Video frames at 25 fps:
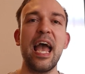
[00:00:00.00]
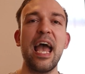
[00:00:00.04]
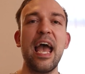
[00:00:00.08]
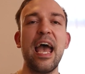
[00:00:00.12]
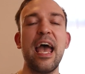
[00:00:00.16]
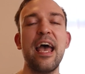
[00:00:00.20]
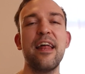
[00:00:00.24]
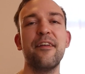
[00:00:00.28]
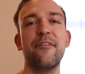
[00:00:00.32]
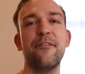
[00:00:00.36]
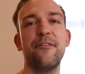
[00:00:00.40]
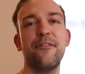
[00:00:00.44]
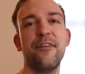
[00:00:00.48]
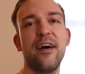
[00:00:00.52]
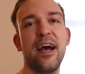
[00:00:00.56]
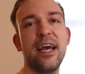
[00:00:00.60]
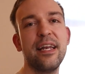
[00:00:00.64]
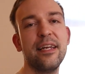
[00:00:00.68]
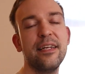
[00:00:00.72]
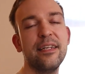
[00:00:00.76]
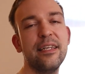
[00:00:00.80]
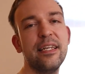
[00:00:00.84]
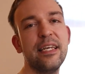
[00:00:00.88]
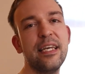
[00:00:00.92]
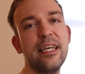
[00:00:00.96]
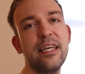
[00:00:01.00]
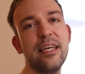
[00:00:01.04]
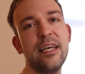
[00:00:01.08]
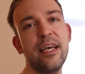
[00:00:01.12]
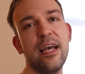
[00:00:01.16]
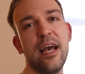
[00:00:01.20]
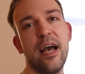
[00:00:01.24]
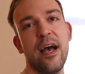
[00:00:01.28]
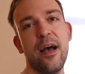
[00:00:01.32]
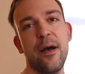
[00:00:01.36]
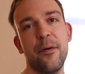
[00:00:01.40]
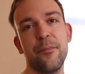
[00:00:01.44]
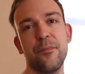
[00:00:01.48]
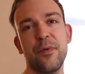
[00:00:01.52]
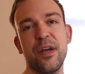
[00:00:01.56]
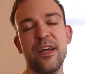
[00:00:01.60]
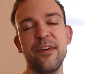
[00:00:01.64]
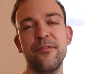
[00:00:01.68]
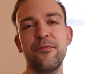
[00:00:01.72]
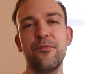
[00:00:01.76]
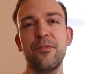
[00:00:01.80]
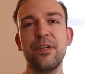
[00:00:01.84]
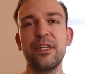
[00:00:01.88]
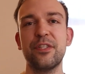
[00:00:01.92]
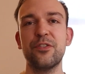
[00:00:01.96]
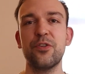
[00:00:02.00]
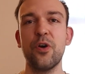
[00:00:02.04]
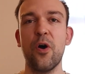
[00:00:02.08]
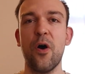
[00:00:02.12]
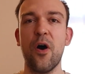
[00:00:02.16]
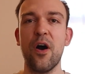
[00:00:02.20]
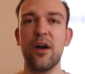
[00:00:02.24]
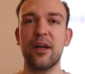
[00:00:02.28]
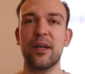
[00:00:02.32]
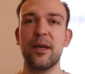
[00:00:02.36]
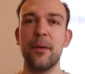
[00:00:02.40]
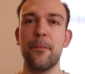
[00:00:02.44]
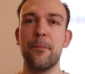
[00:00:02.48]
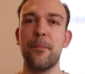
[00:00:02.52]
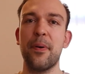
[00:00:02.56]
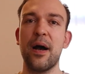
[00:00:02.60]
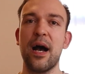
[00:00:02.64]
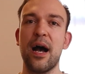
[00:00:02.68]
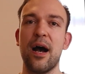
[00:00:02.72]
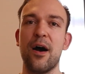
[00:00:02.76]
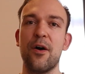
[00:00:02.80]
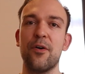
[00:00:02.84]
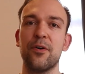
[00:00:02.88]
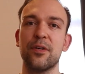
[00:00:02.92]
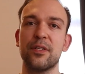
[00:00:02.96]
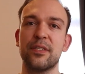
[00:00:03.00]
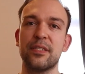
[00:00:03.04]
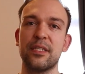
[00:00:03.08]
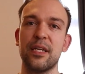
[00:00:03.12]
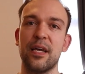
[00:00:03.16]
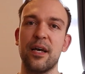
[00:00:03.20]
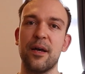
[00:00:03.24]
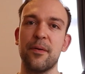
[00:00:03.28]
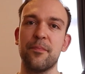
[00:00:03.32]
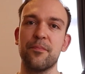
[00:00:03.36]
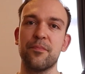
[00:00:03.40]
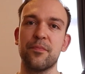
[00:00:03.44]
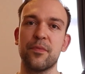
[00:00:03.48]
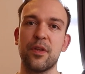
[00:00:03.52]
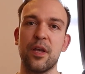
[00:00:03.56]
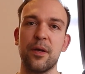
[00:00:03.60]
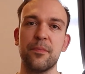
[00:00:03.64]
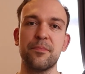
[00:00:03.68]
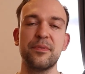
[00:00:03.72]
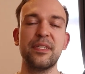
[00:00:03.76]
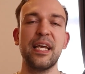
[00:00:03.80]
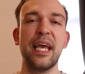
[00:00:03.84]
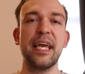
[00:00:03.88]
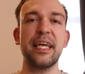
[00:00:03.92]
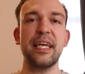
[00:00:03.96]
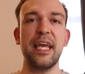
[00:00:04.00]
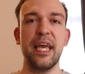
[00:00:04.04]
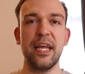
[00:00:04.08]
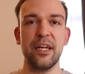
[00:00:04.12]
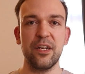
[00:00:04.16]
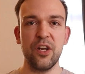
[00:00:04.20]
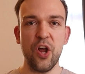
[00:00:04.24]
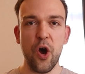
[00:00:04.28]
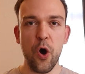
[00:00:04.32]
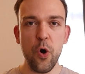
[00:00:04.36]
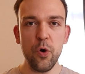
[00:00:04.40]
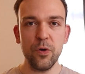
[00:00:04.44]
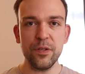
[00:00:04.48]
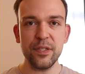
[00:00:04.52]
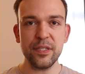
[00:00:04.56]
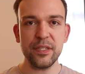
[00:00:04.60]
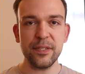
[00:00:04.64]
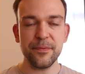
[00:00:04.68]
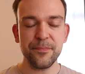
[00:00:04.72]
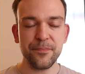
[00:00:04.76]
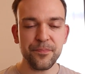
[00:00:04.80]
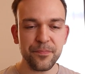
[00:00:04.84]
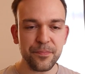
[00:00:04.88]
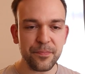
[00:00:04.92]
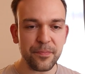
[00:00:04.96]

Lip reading: And finally, if we talk about taking notes,